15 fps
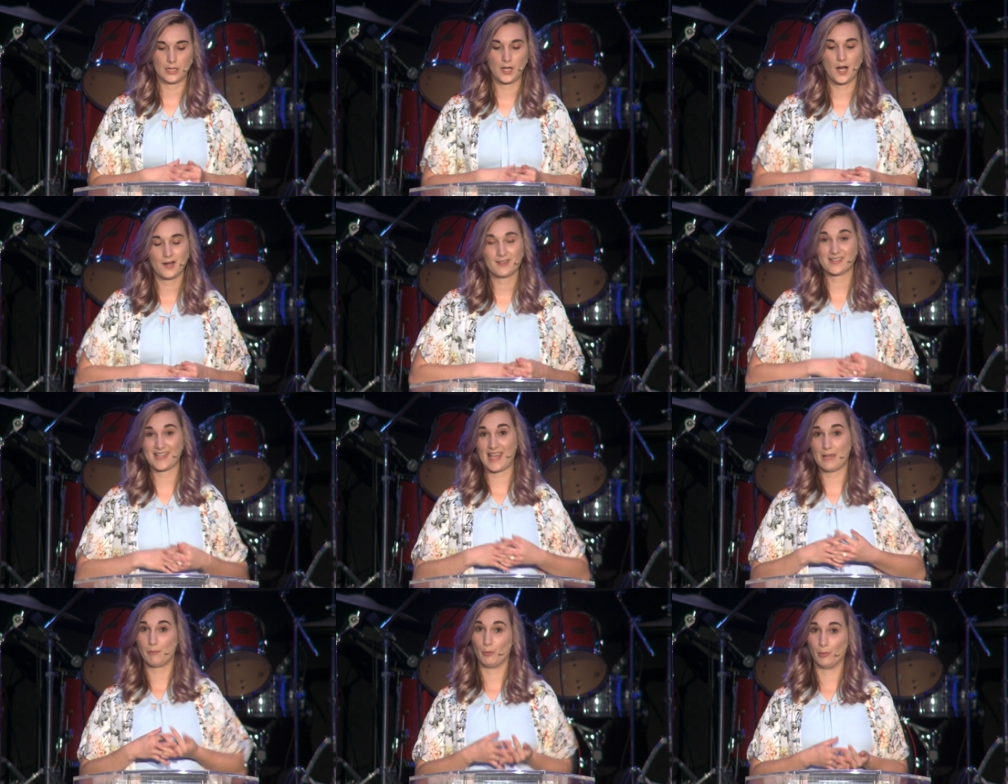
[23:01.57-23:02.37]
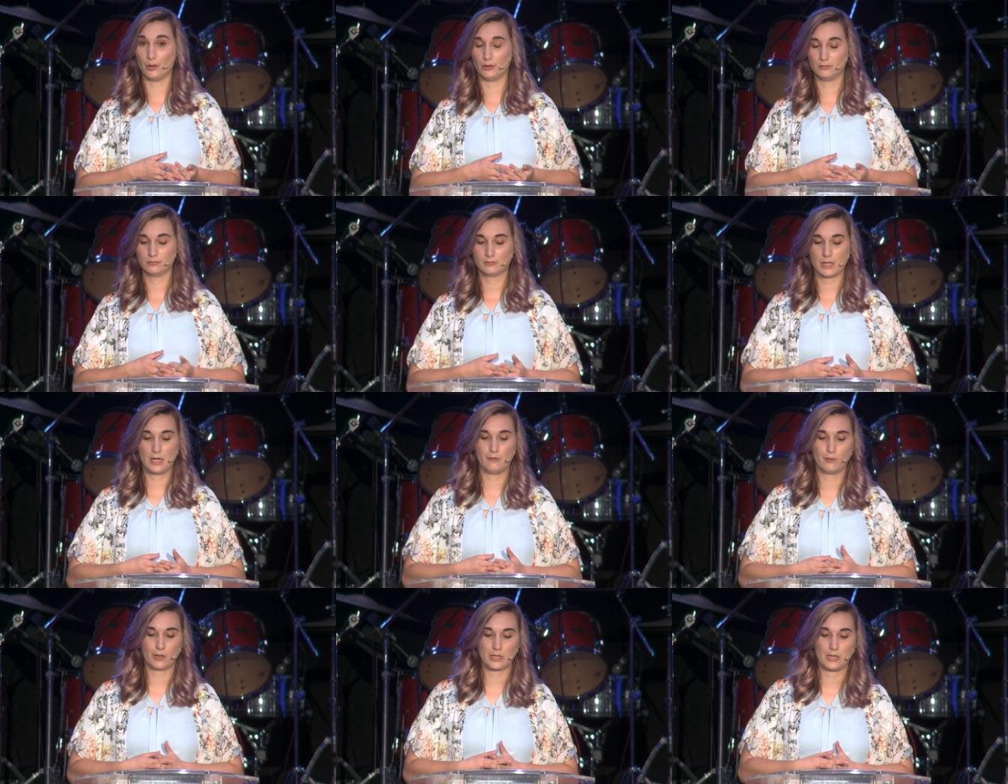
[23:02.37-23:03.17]
that God is capable
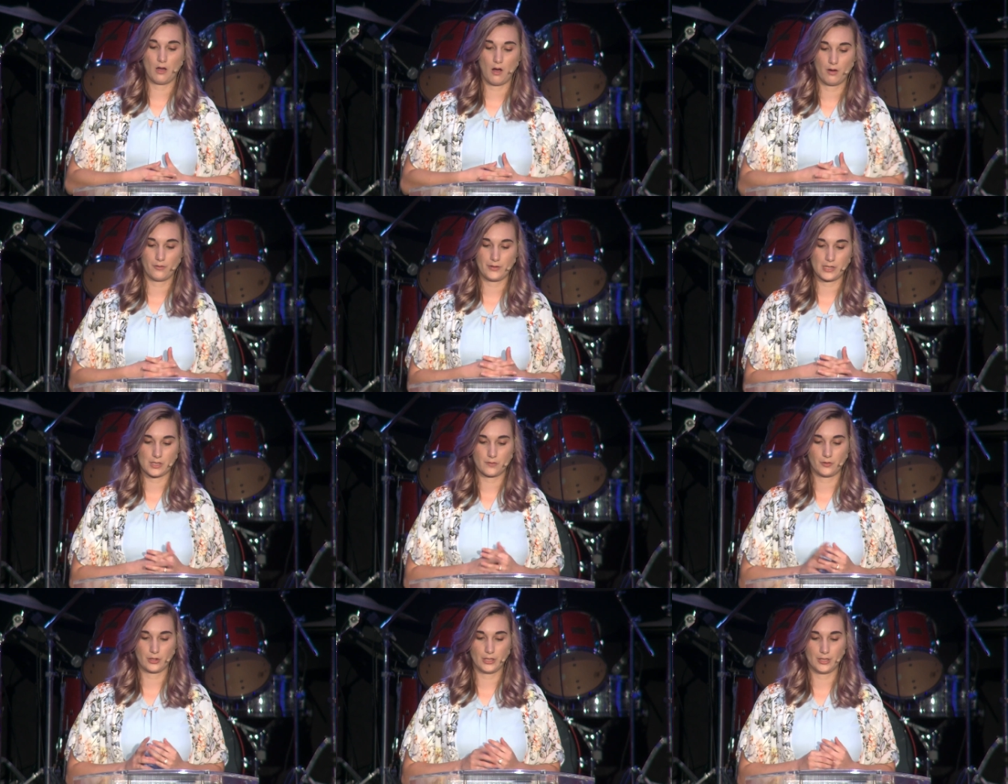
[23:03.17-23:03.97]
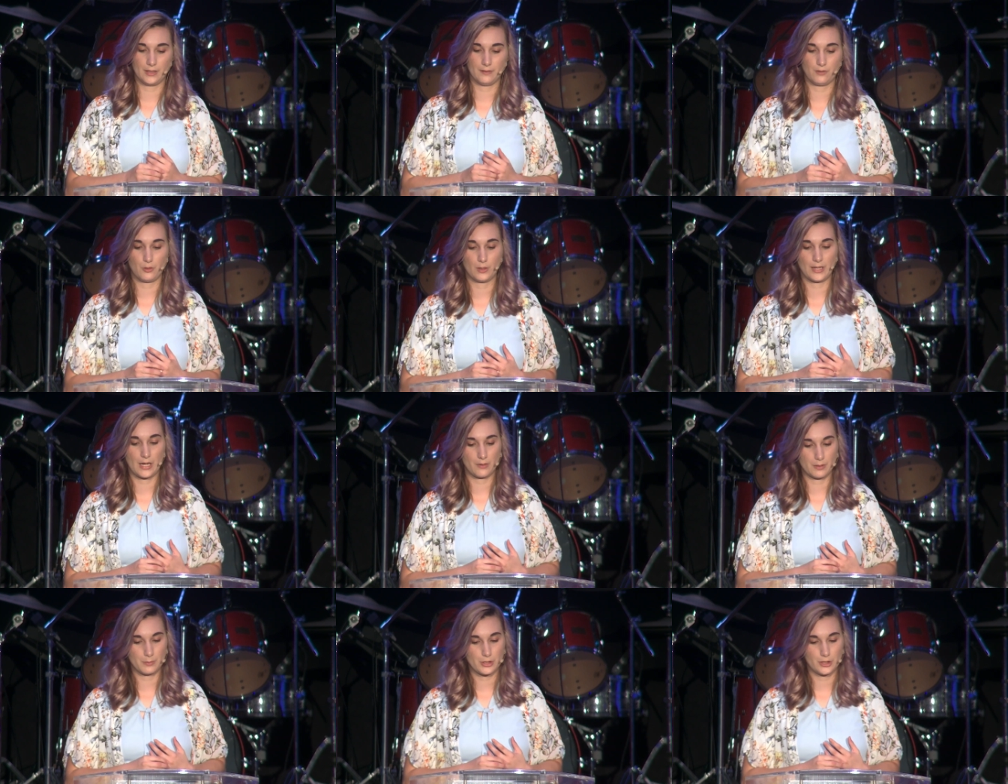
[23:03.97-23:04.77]
of working all things for good if you
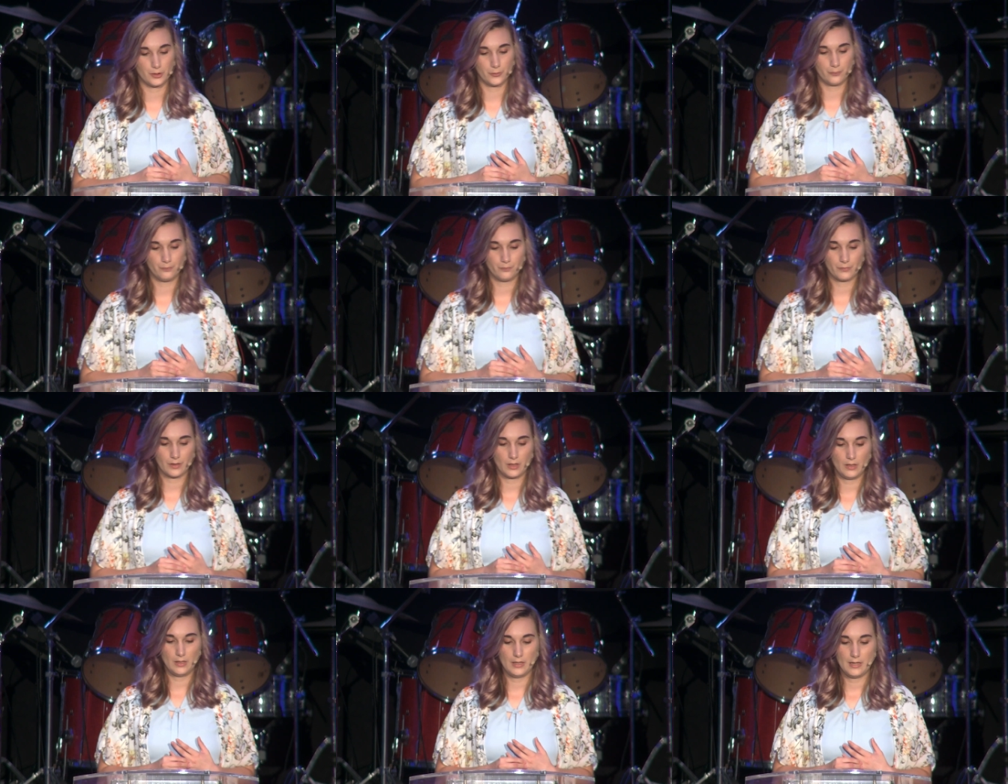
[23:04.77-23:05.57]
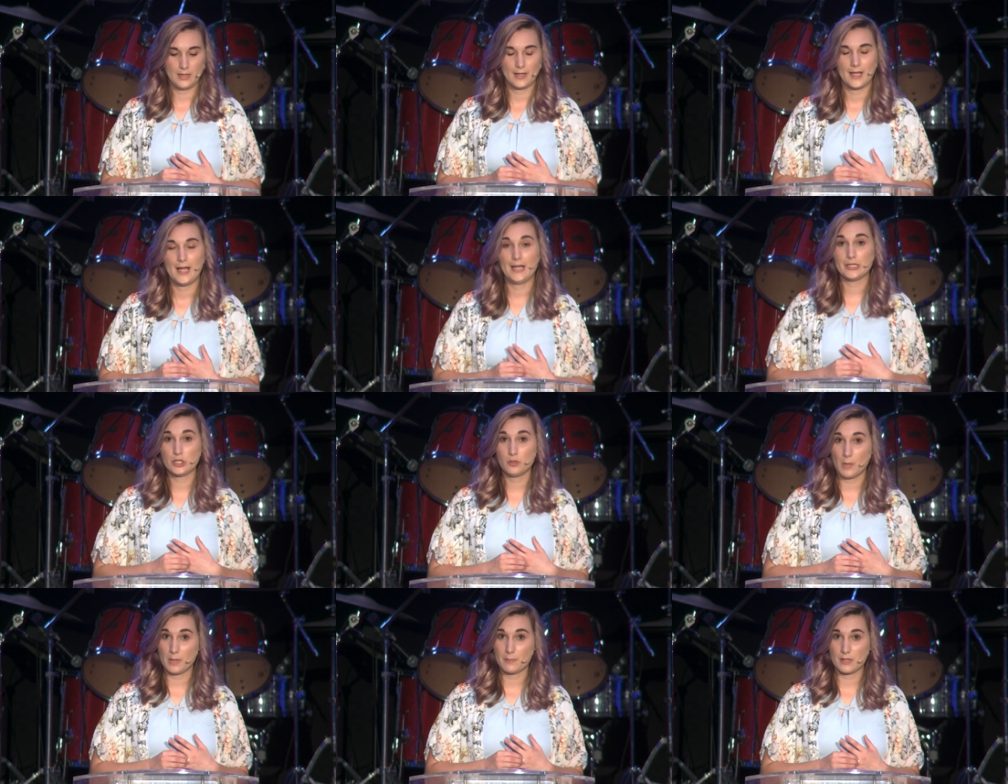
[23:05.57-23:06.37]
allow Him to. And
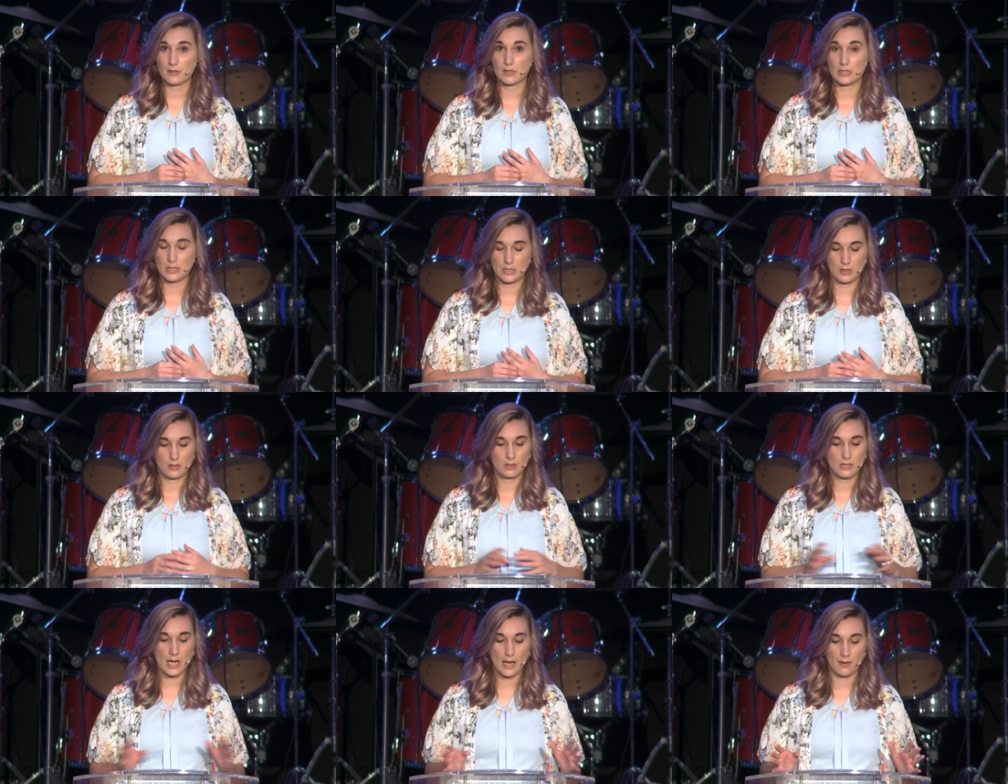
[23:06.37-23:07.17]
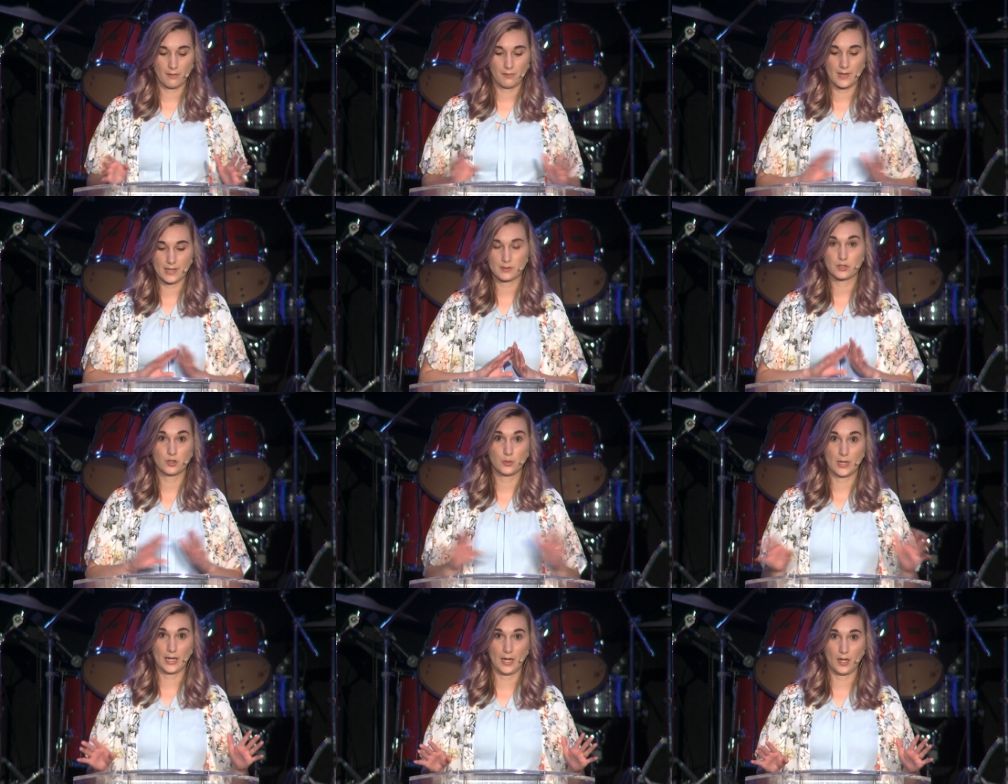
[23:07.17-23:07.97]
you might be thinking, yeah, that's
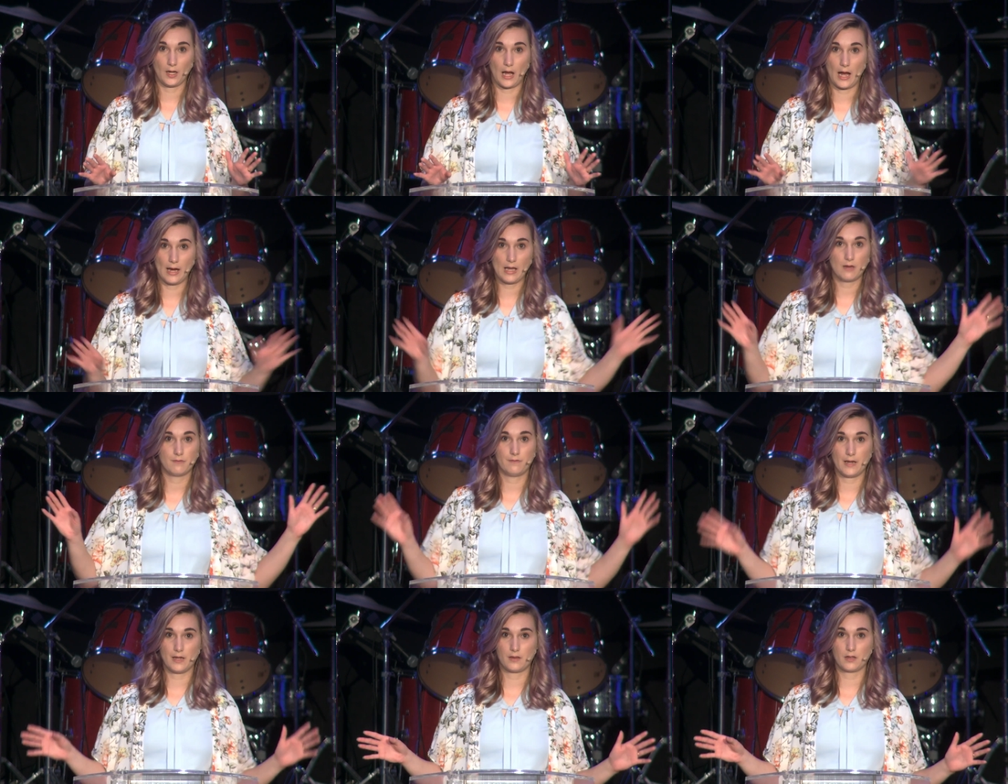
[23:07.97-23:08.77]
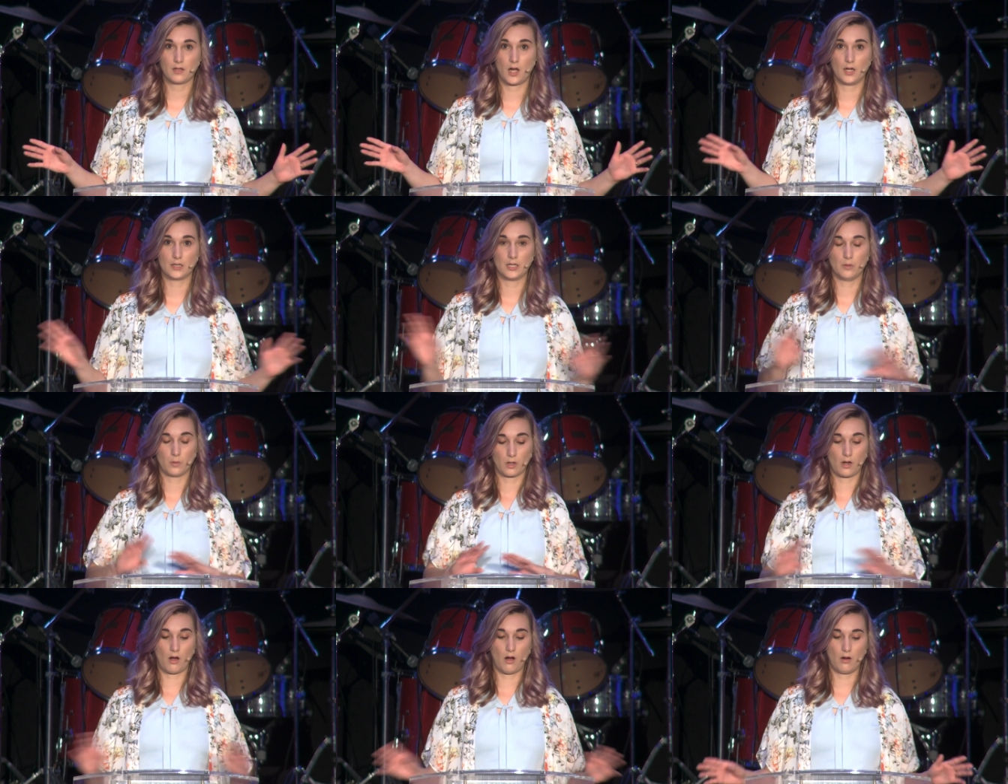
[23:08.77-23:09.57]
great. I have faith God can
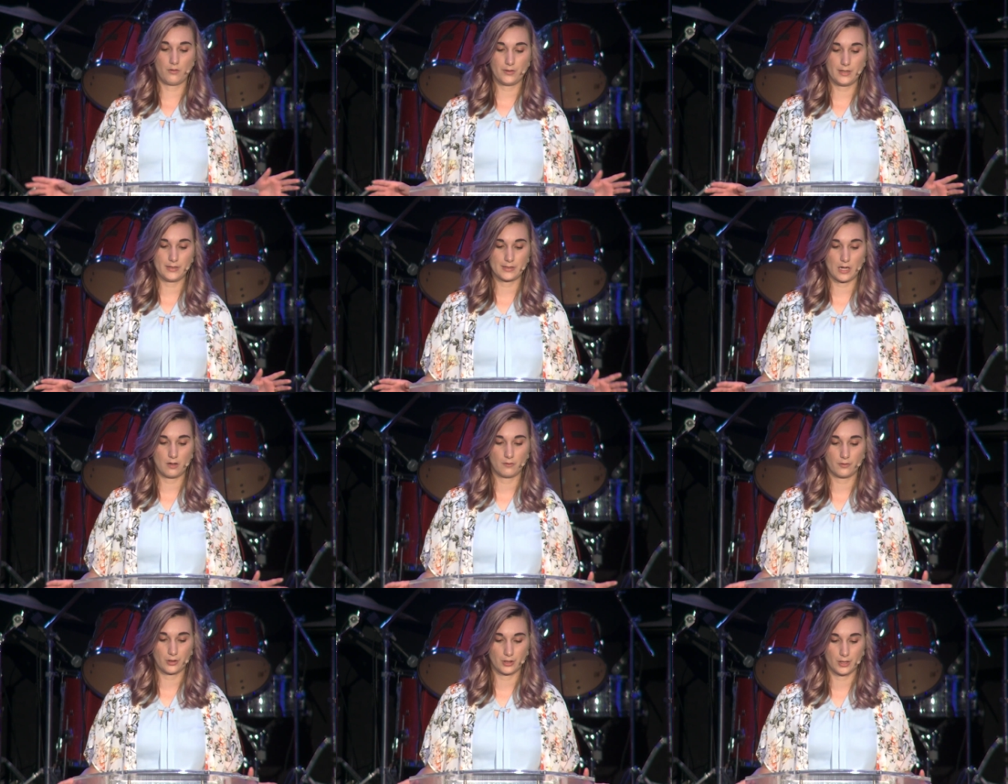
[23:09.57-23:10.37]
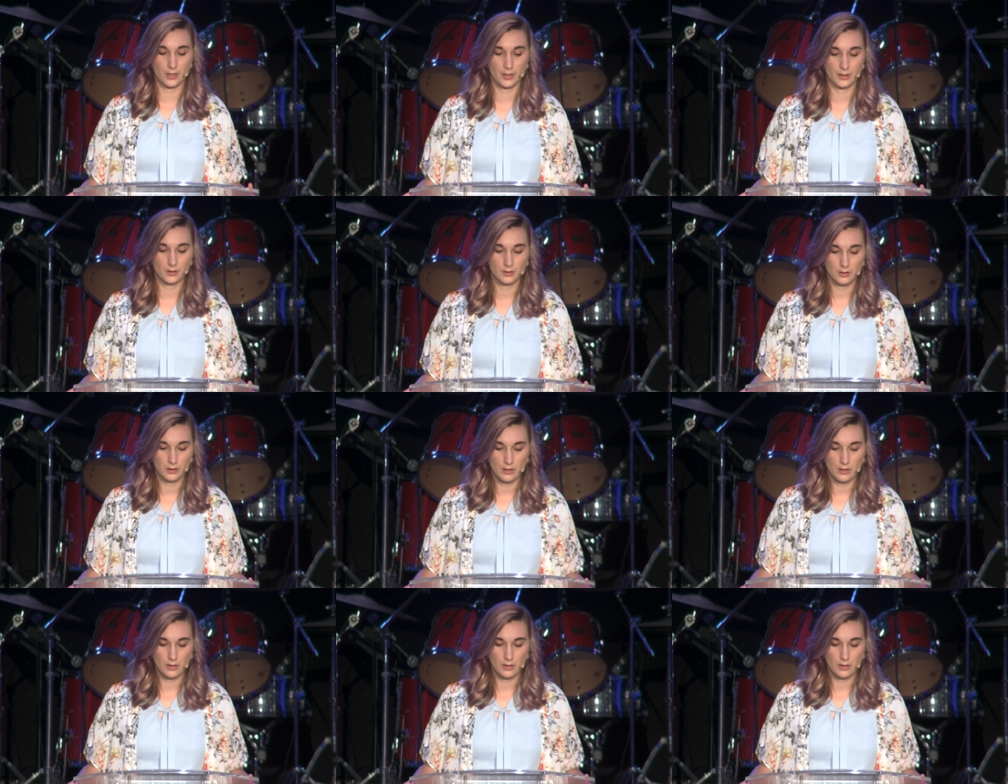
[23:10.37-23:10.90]
work all things out for good.